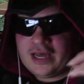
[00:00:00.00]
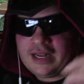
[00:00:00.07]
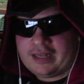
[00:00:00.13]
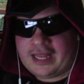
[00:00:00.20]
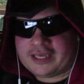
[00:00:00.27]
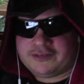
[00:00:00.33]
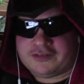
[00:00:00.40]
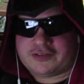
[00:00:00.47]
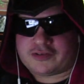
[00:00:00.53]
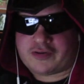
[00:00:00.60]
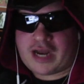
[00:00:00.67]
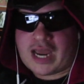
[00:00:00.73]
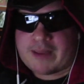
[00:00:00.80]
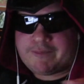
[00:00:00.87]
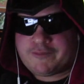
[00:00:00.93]
Like and
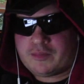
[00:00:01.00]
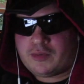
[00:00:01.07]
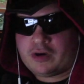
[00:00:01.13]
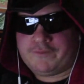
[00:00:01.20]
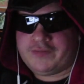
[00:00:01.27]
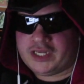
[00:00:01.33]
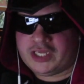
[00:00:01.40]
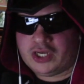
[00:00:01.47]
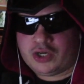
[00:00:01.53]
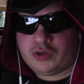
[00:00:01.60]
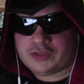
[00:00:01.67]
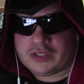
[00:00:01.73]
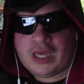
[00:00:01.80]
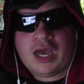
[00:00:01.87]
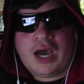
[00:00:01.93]
subscribe for more
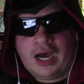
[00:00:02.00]
videos.